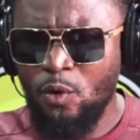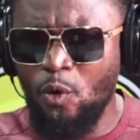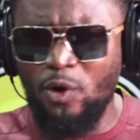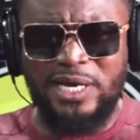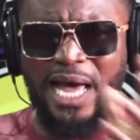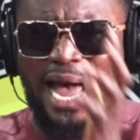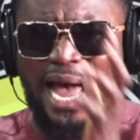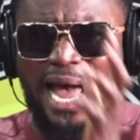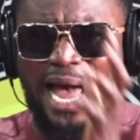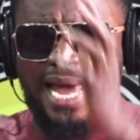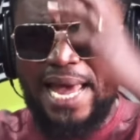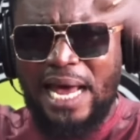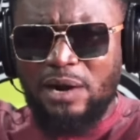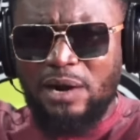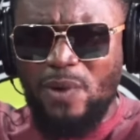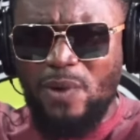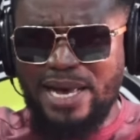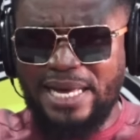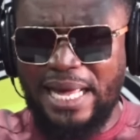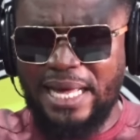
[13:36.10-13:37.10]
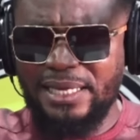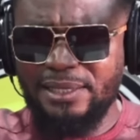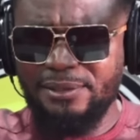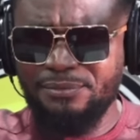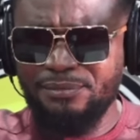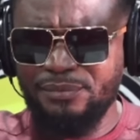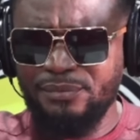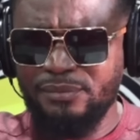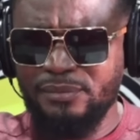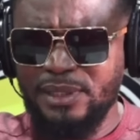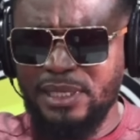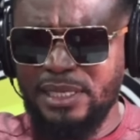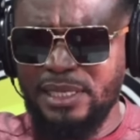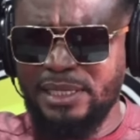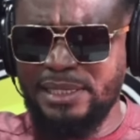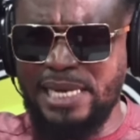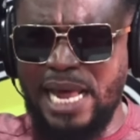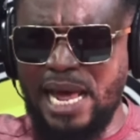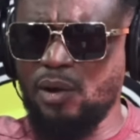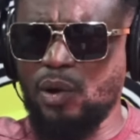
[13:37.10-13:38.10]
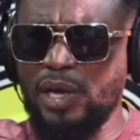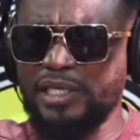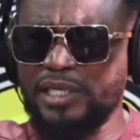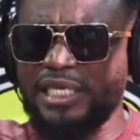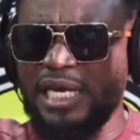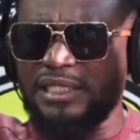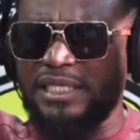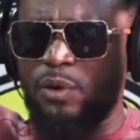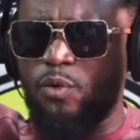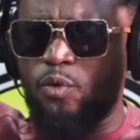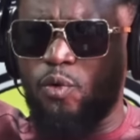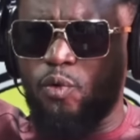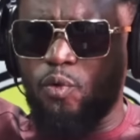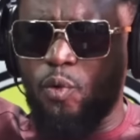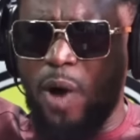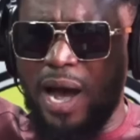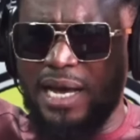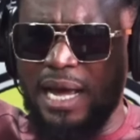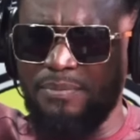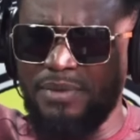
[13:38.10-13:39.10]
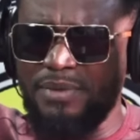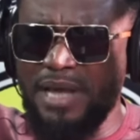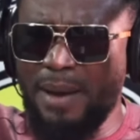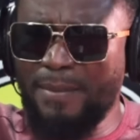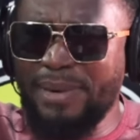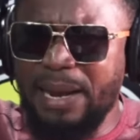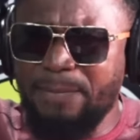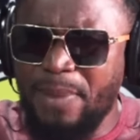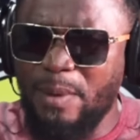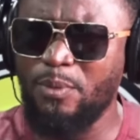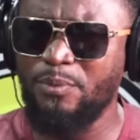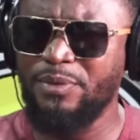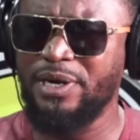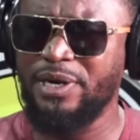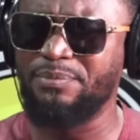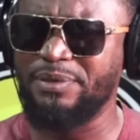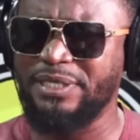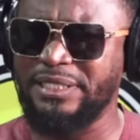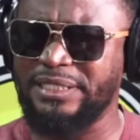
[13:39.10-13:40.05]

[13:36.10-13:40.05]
Wo kan ya no aka. Na o san say wo aka bia mu na ba mu re bi nti.